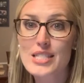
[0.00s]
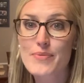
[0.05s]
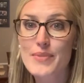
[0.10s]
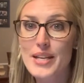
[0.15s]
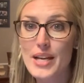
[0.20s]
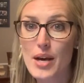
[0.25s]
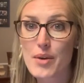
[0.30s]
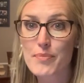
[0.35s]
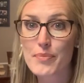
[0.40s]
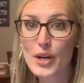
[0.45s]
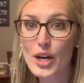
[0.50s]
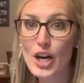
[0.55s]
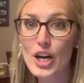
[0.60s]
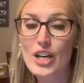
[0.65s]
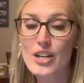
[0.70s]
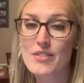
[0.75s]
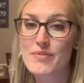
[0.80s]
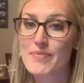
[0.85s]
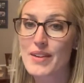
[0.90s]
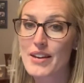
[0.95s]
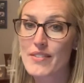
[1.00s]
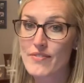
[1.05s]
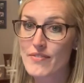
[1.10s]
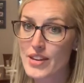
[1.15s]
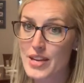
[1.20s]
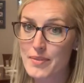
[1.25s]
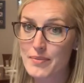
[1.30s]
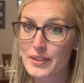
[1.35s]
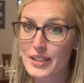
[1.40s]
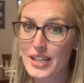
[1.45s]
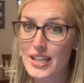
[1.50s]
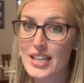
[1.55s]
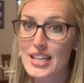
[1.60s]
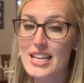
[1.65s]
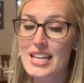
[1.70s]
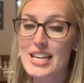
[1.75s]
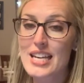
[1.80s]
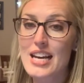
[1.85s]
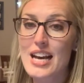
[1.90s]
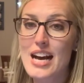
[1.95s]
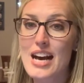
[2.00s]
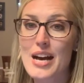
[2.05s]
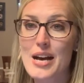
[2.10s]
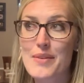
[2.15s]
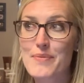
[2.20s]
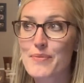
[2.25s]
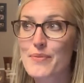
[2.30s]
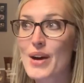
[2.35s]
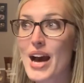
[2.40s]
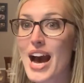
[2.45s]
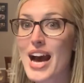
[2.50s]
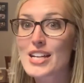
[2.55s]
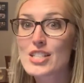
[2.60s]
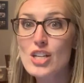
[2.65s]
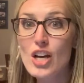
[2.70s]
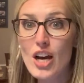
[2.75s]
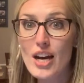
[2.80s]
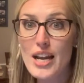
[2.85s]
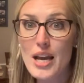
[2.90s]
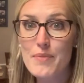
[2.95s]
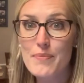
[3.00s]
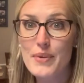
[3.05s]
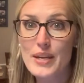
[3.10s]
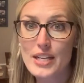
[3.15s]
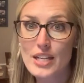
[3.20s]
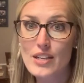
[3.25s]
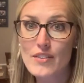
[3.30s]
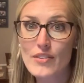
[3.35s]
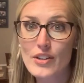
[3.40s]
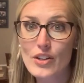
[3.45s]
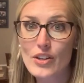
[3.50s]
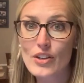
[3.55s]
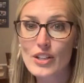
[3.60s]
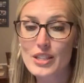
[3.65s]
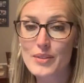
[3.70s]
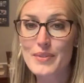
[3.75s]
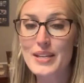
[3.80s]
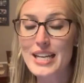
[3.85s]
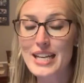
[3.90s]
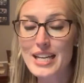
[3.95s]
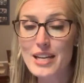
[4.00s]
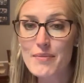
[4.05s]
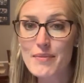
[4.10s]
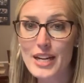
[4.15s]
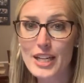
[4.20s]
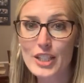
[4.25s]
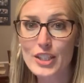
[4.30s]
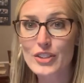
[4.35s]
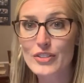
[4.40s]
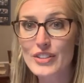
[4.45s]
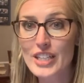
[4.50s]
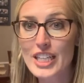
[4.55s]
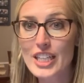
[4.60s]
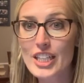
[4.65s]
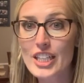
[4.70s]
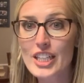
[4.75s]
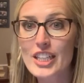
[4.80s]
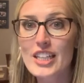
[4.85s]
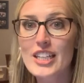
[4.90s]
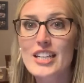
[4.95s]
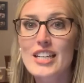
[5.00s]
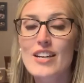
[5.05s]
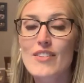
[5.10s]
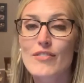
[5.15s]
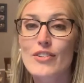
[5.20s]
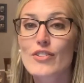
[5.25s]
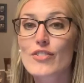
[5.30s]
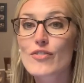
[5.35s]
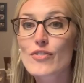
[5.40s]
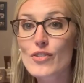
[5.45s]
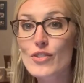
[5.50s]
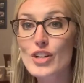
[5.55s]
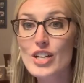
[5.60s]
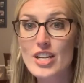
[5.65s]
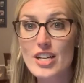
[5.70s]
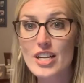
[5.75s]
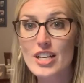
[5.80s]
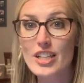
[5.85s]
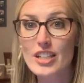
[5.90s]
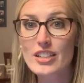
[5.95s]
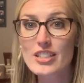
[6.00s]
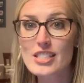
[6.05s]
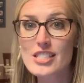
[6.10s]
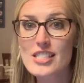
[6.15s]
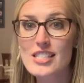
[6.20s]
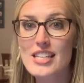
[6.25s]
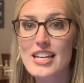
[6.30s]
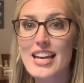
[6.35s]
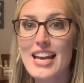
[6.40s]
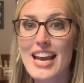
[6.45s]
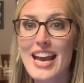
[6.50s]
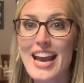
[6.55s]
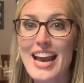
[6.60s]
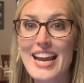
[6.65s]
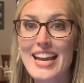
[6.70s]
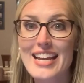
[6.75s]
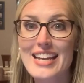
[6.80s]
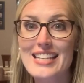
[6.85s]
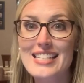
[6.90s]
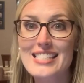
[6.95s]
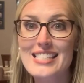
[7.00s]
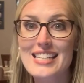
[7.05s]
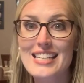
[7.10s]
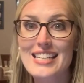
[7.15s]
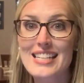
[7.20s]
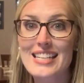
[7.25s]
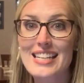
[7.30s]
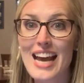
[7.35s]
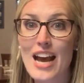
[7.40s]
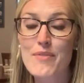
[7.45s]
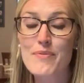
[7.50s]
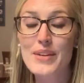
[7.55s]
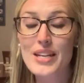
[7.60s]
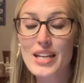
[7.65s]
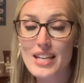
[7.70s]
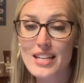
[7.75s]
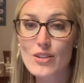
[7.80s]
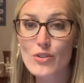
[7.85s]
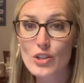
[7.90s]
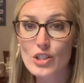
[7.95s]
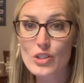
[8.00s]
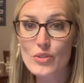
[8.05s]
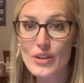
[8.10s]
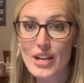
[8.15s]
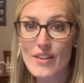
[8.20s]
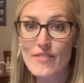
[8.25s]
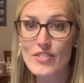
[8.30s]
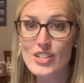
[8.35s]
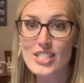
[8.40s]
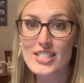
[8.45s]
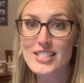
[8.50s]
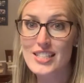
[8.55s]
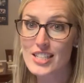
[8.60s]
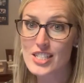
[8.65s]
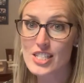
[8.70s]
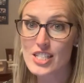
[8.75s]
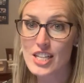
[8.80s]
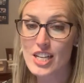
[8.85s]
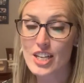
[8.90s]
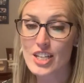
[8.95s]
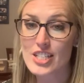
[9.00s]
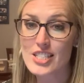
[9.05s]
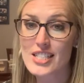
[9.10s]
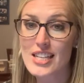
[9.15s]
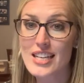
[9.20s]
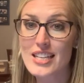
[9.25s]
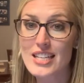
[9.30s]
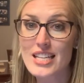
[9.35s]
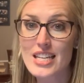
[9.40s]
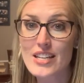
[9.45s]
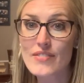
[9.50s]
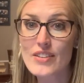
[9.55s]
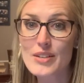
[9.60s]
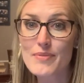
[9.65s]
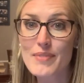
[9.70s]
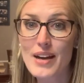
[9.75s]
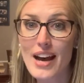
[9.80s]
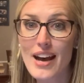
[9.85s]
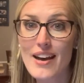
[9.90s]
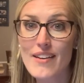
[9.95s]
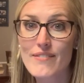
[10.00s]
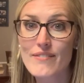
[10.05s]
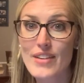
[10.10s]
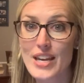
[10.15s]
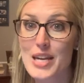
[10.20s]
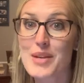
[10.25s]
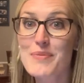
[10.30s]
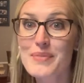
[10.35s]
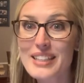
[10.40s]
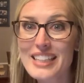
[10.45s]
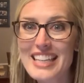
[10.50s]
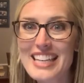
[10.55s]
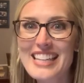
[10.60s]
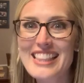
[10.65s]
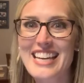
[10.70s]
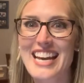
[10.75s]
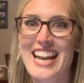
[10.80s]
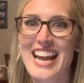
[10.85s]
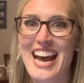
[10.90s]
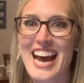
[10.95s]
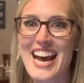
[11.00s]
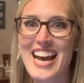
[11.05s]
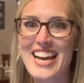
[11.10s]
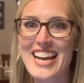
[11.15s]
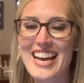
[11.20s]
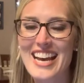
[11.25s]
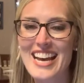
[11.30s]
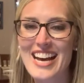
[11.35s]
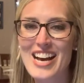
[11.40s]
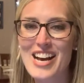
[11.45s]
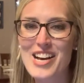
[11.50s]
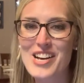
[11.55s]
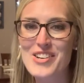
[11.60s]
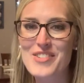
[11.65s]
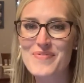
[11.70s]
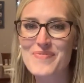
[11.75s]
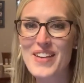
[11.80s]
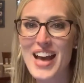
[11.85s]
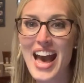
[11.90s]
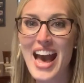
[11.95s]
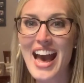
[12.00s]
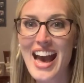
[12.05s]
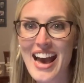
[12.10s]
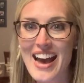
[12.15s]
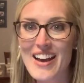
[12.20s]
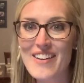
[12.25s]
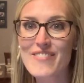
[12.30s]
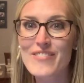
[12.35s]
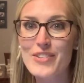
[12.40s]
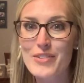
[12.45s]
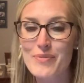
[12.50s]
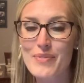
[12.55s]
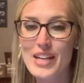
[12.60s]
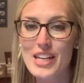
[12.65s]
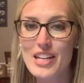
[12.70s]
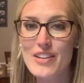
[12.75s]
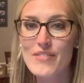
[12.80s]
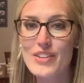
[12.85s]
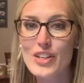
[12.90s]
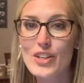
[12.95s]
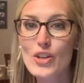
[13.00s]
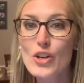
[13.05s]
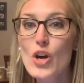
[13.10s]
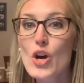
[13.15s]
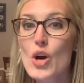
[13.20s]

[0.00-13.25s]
become part of my family. I taught at Pinckneyville at the beginning of my career for 4 years, and I've been at North Gwinnett for 6 years. And even my family that I have from Pinckneyville,